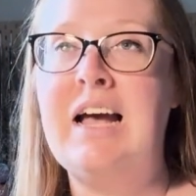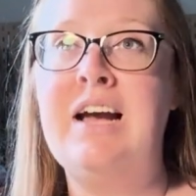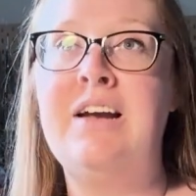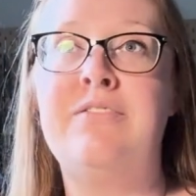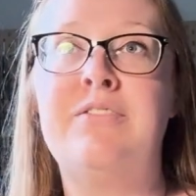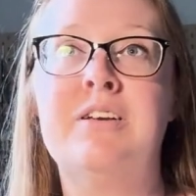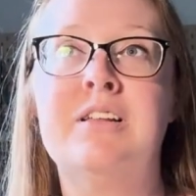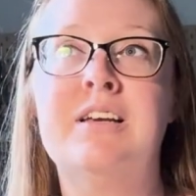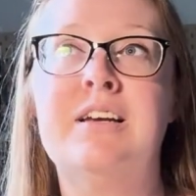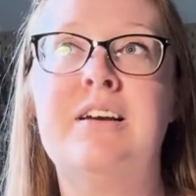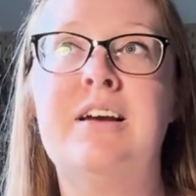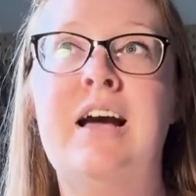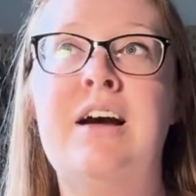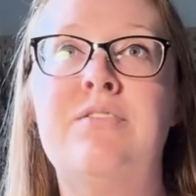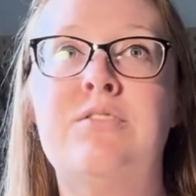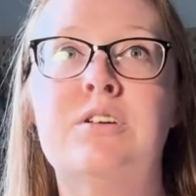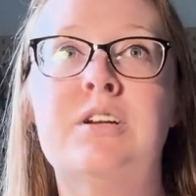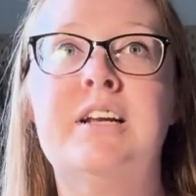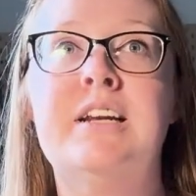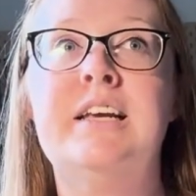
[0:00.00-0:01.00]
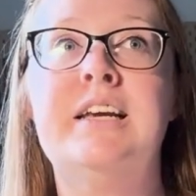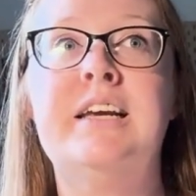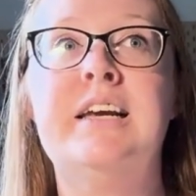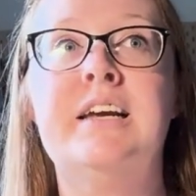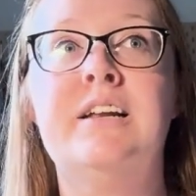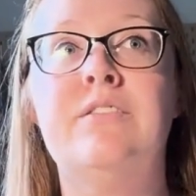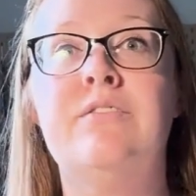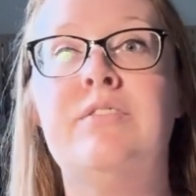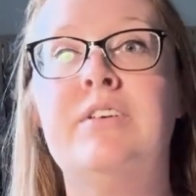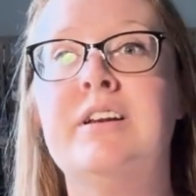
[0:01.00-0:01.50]
feel like Aphrodite
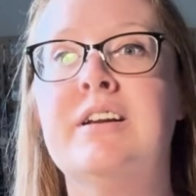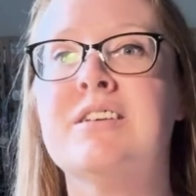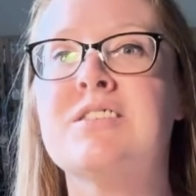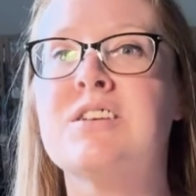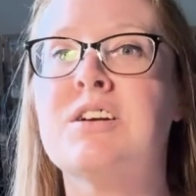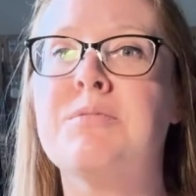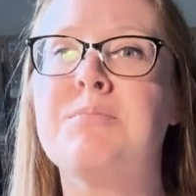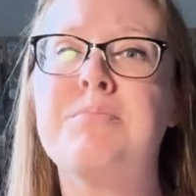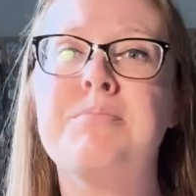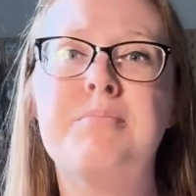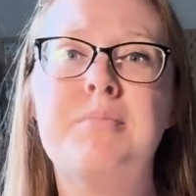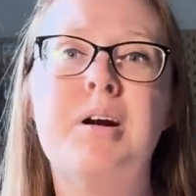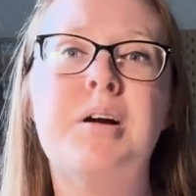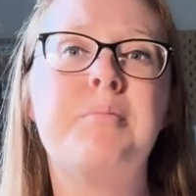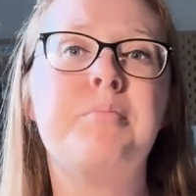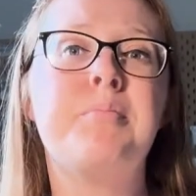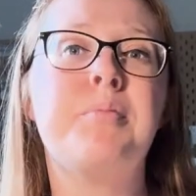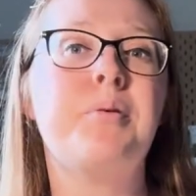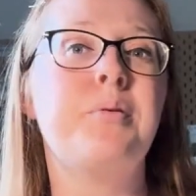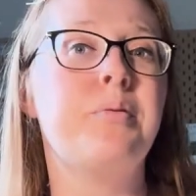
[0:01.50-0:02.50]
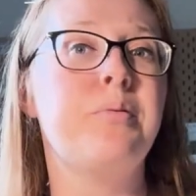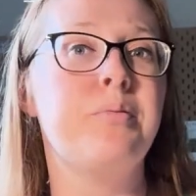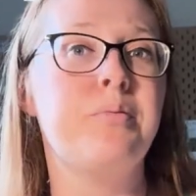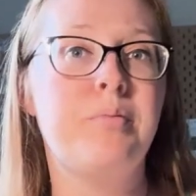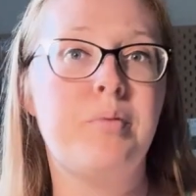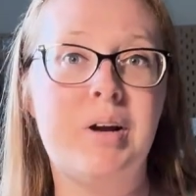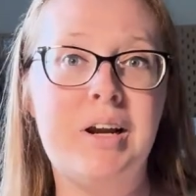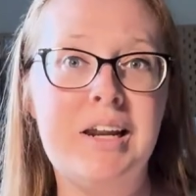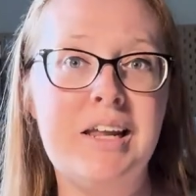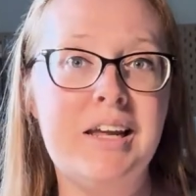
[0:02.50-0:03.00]
and Venus are
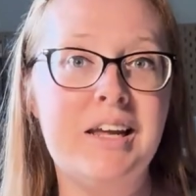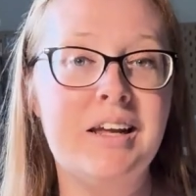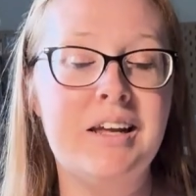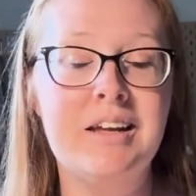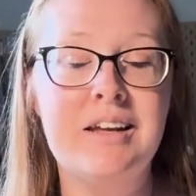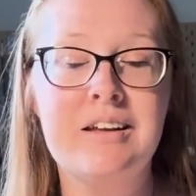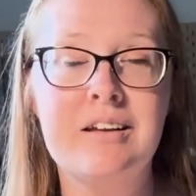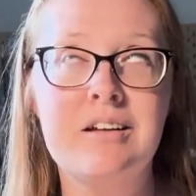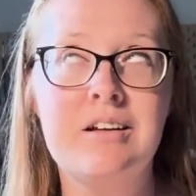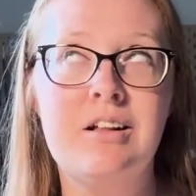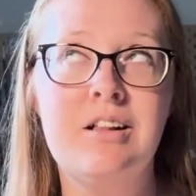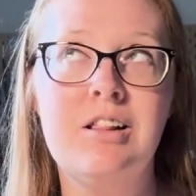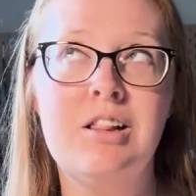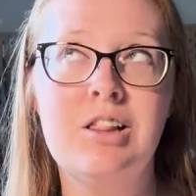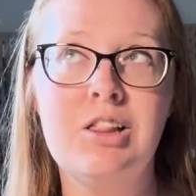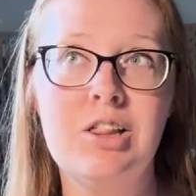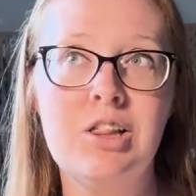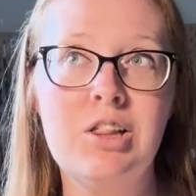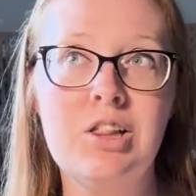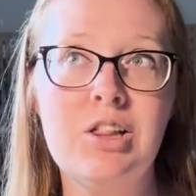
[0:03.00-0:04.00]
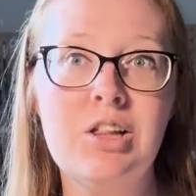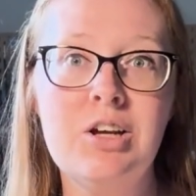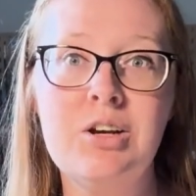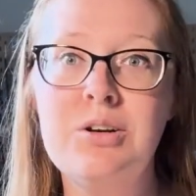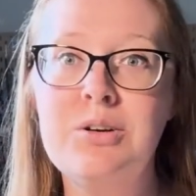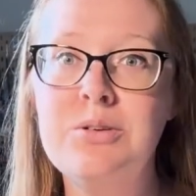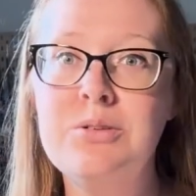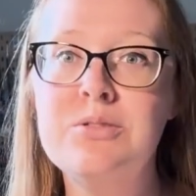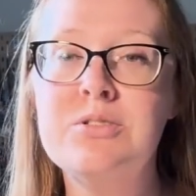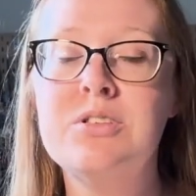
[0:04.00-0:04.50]
pretty
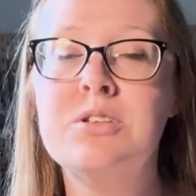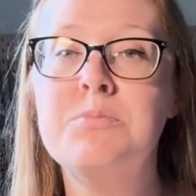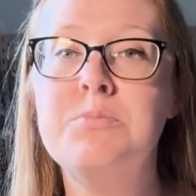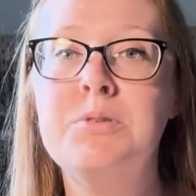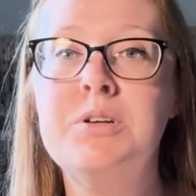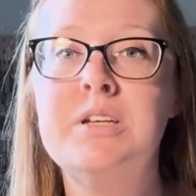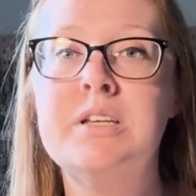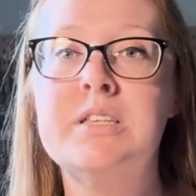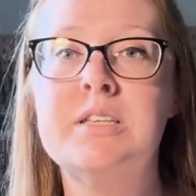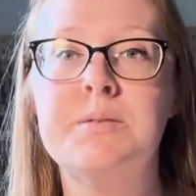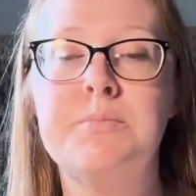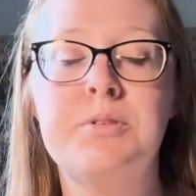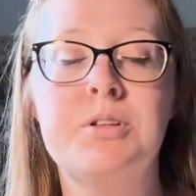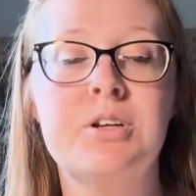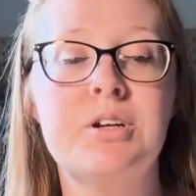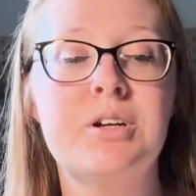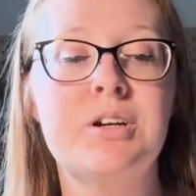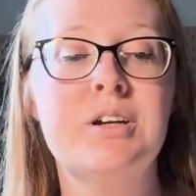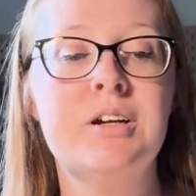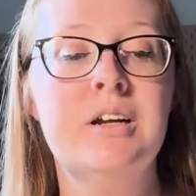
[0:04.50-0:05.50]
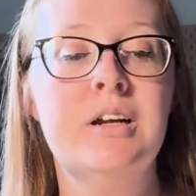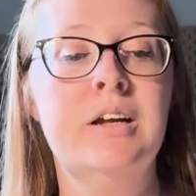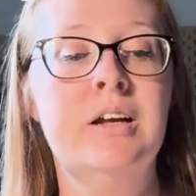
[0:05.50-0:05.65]
close. They're pretty similar.